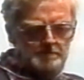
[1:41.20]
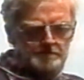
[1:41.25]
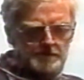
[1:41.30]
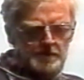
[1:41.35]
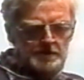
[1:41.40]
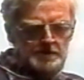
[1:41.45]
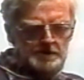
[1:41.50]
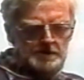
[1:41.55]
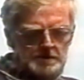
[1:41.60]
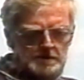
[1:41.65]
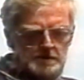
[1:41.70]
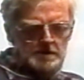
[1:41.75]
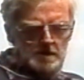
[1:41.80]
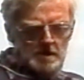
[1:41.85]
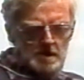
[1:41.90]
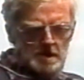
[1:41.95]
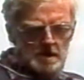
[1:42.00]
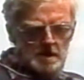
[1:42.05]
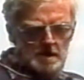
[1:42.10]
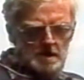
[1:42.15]
But
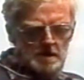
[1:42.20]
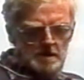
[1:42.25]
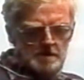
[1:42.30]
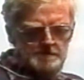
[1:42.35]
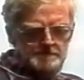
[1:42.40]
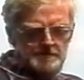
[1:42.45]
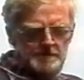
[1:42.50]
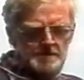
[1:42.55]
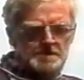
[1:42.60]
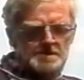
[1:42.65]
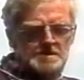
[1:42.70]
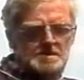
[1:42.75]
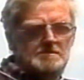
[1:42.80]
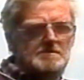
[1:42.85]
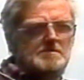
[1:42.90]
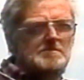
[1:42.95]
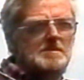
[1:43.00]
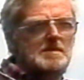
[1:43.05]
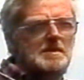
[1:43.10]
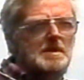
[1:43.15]
it was
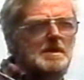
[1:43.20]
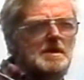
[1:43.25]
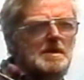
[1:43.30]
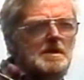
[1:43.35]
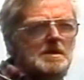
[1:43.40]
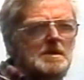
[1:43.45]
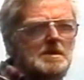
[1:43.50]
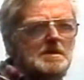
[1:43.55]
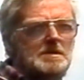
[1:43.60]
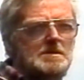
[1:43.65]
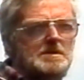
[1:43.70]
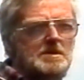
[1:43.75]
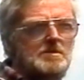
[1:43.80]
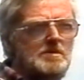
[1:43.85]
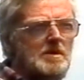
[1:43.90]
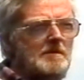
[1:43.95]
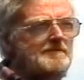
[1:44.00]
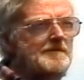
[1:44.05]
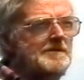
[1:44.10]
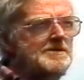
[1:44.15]
the
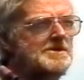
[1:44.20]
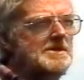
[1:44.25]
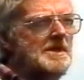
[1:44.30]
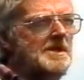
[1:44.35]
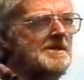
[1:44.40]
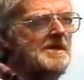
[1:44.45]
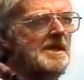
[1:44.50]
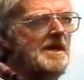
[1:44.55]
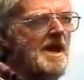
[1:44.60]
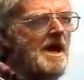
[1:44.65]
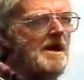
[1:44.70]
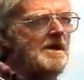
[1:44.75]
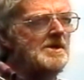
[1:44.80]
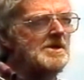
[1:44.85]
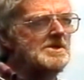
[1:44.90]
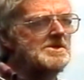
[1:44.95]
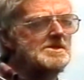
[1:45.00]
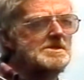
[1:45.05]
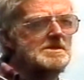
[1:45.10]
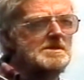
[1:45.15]
roughest and the
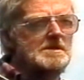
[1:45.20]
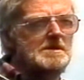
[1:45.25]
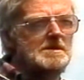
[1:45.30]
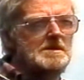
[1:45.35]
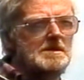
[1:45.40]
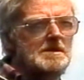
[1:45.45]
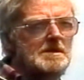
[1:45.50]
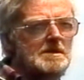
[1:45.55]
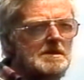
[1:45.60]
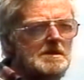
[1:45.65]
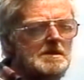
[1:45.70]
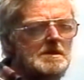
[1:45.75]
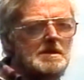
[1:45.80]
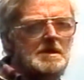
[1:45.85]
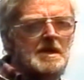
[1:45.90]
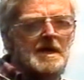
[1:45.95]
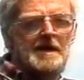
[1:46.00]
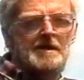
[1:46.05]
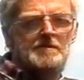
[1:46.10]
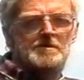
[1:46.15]
longest
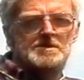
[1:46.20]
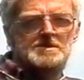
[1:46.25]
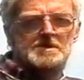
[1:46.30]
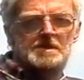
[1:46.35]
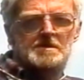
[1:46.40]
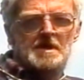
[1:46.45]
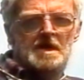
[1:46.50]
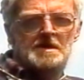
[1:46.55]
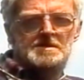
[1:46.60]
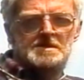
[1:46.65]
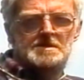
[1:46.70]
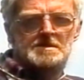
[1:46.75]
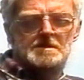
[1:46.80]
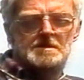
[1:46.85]
leg was across